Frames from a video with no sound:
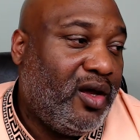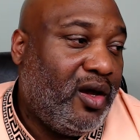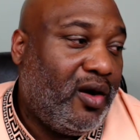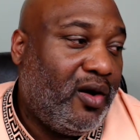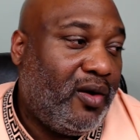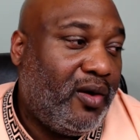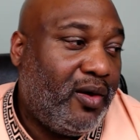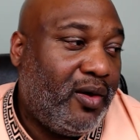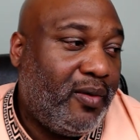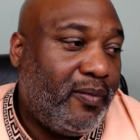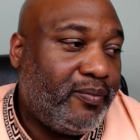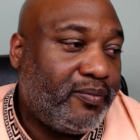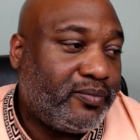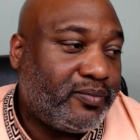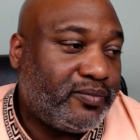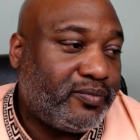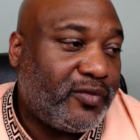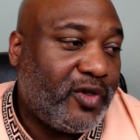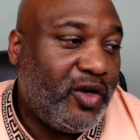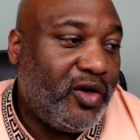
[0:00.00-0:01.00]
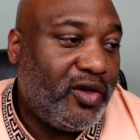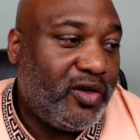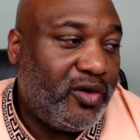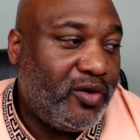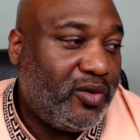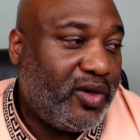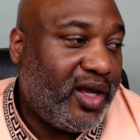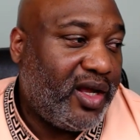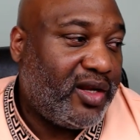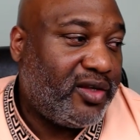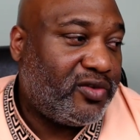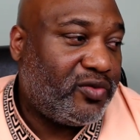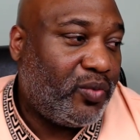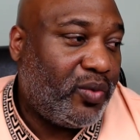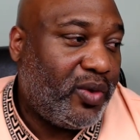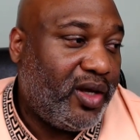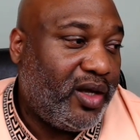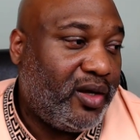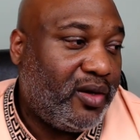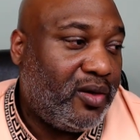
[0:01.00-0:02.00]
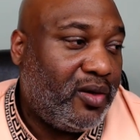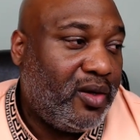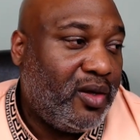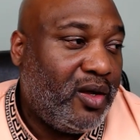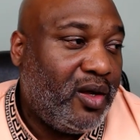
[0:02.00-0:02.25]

Um, you can do that as well.